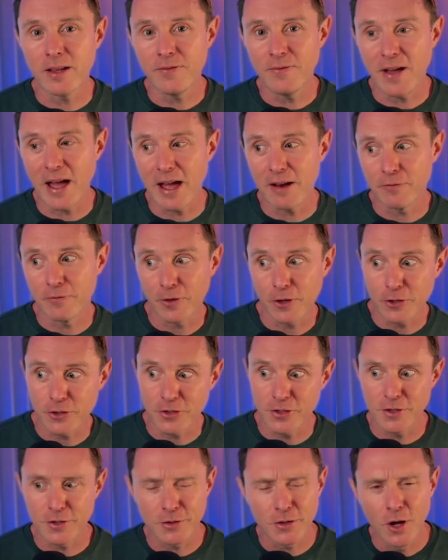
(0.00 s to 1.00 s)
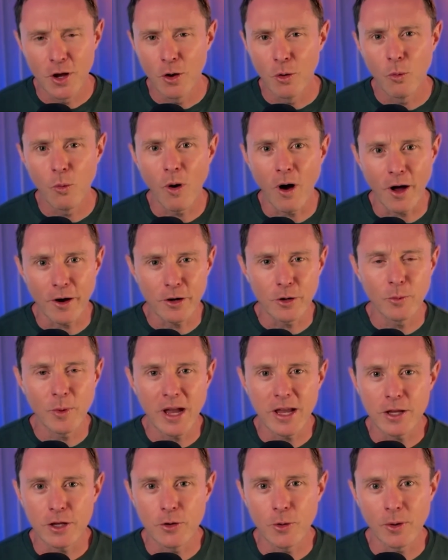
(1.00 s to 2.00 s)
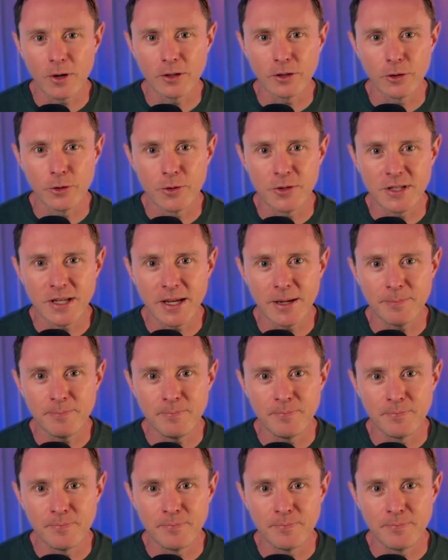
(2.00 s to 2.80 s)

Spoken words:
fat versus water weight you're losing,